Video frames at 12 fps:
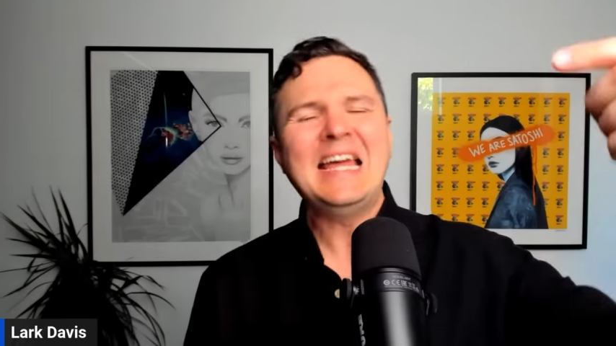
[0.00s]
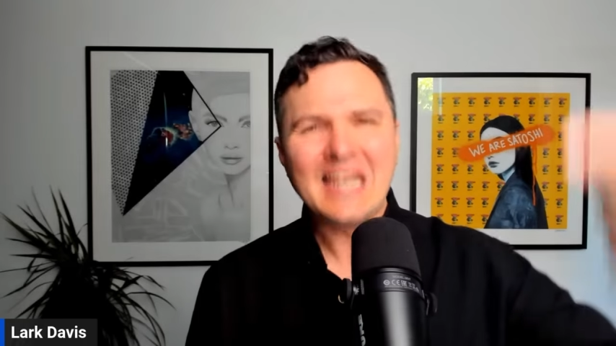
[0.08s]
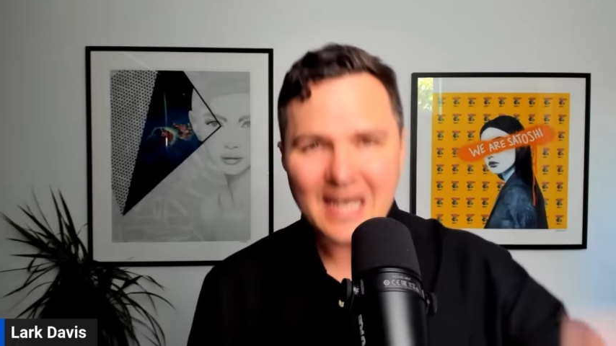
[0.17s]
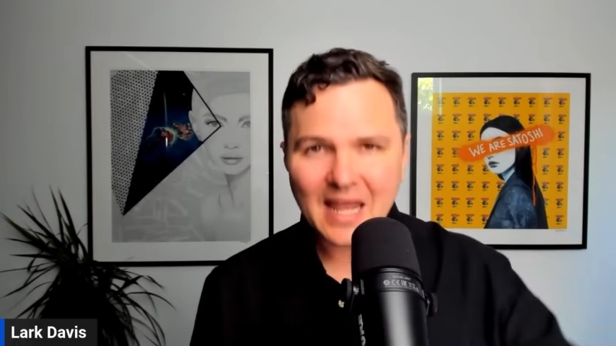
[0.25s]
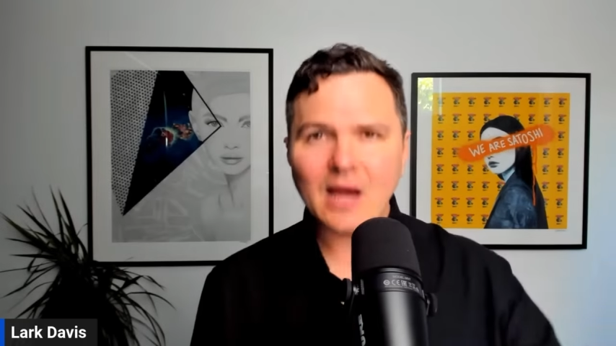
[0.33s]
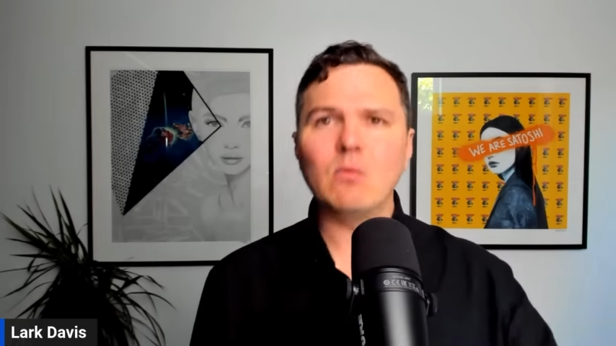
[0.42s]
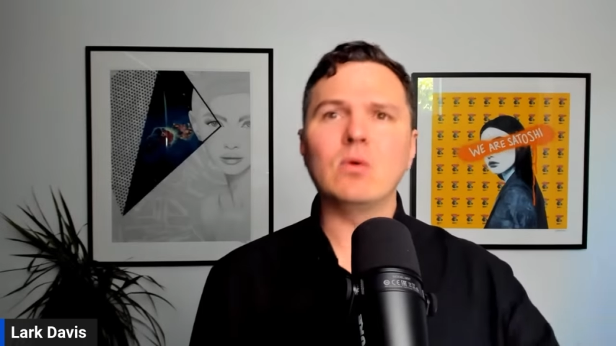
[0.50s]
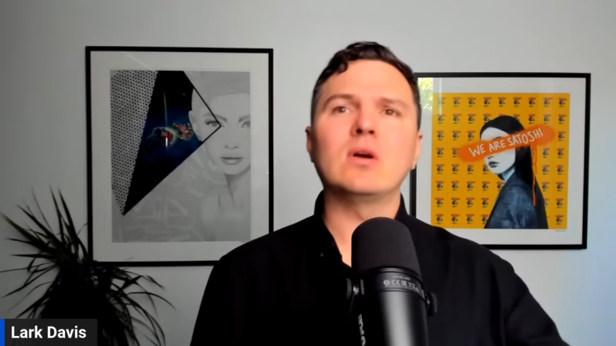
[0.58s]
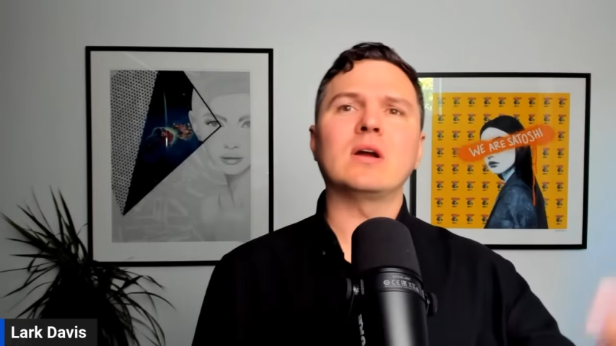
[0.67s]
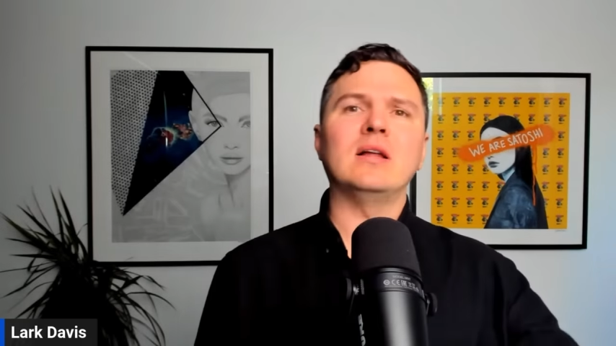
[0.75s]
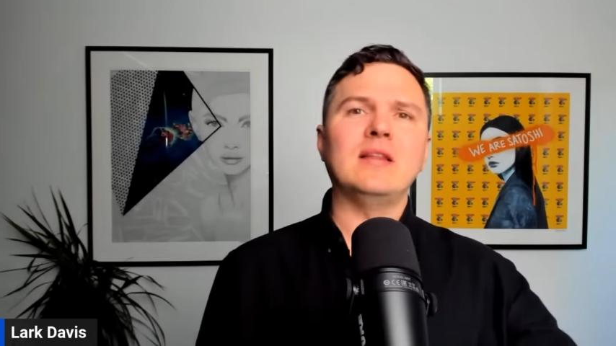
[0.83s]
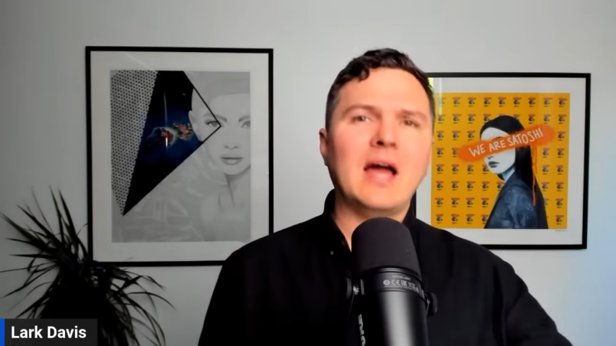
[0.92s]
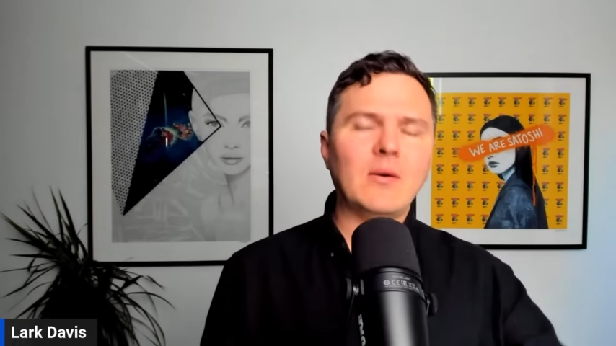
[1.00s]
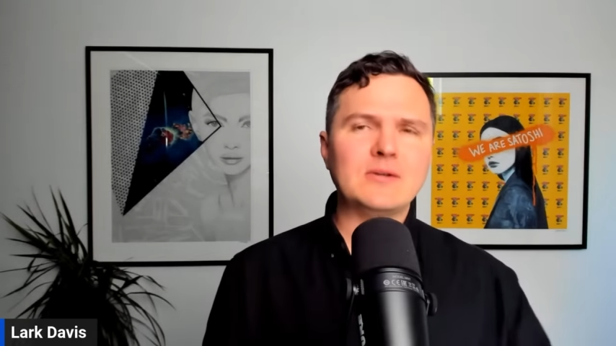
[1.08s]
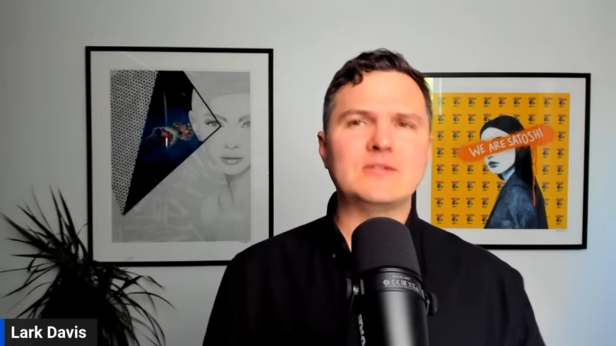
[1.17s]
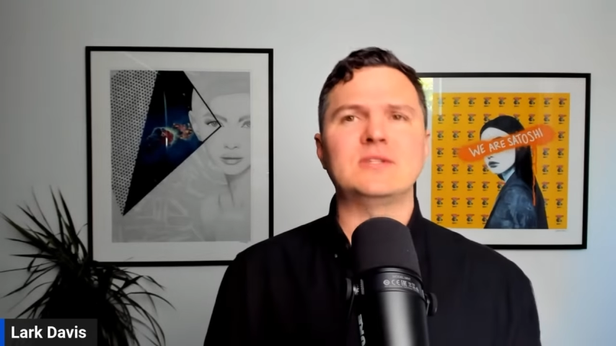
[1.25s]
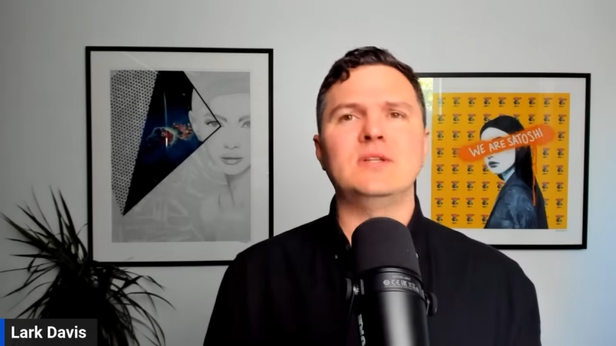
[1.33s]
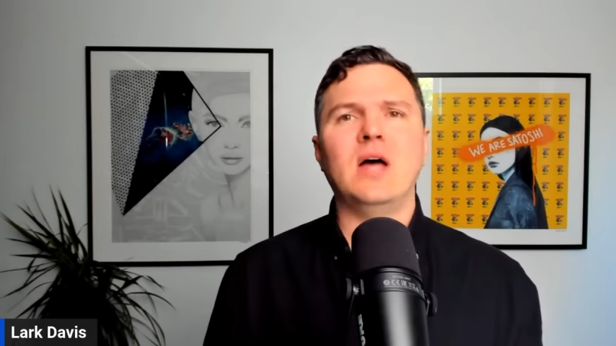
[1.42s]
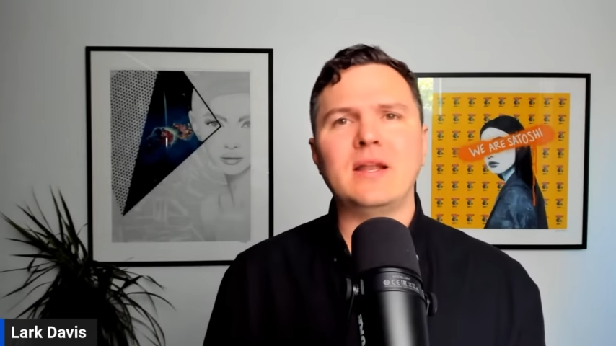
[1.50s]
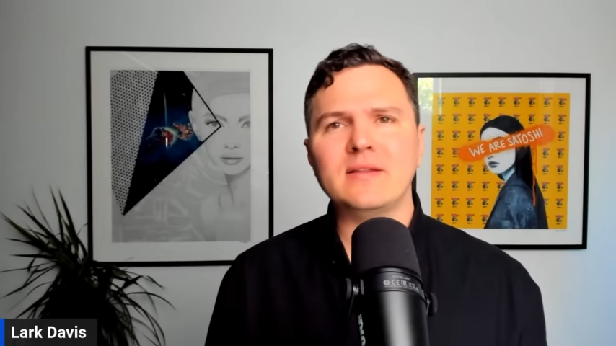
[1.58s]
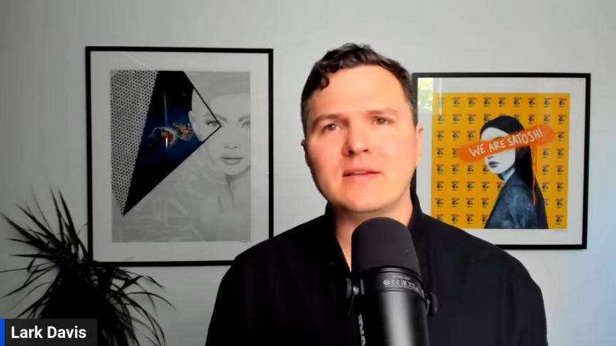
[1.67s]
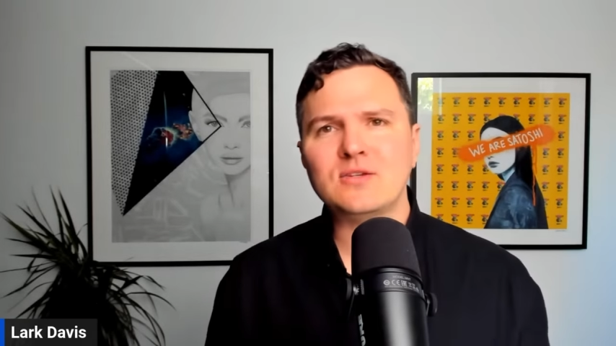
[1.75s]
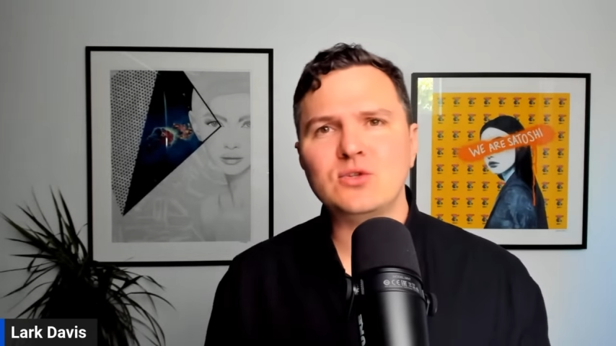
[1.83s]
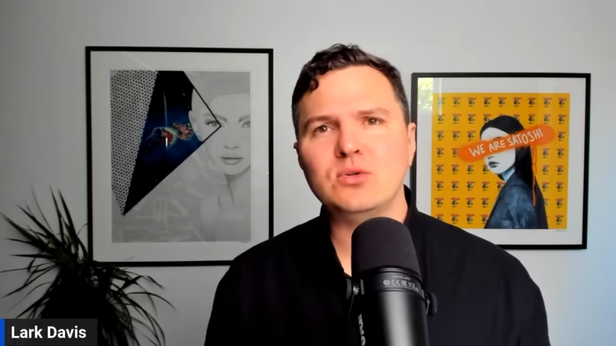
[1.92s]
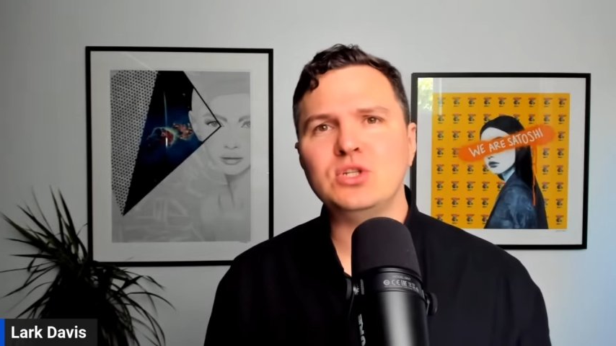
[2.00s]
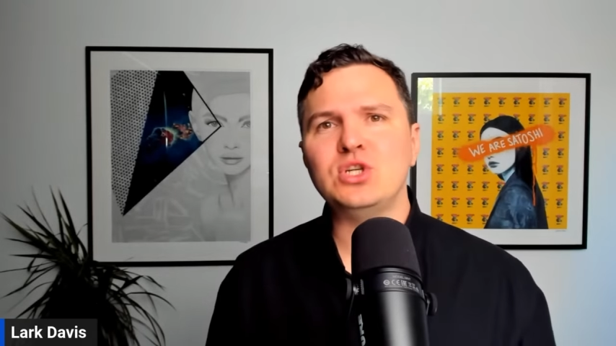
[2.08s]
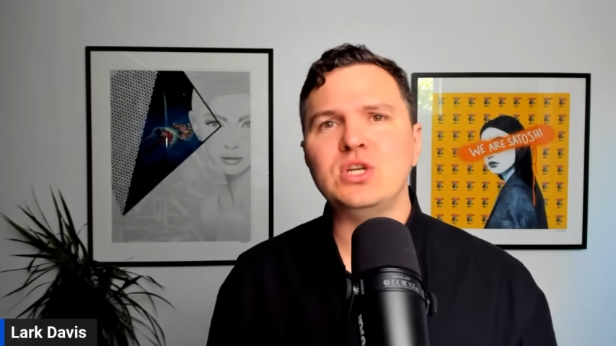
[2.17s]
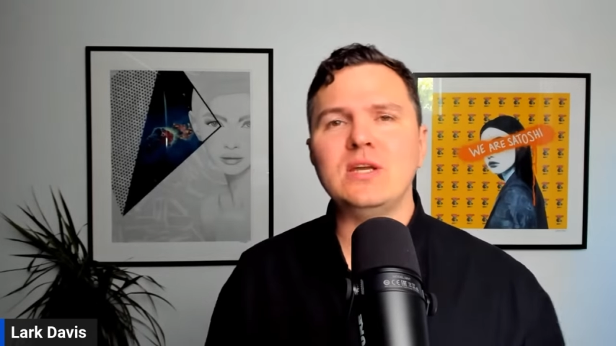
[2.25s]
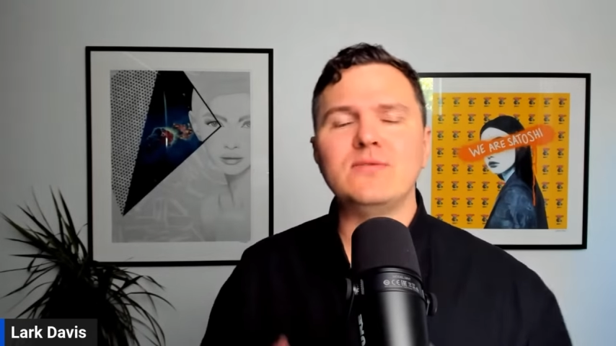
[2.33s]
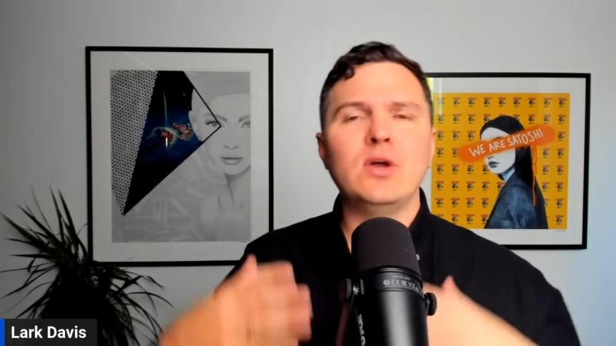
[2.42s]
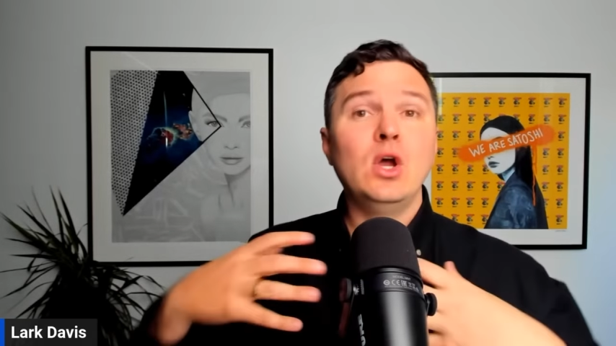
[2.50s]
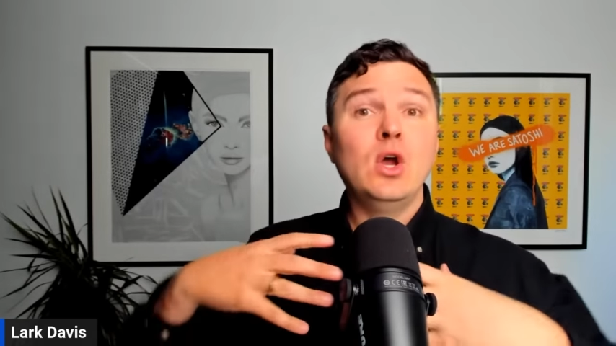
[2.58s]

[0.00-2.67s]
network, allowing Solana thus to achieve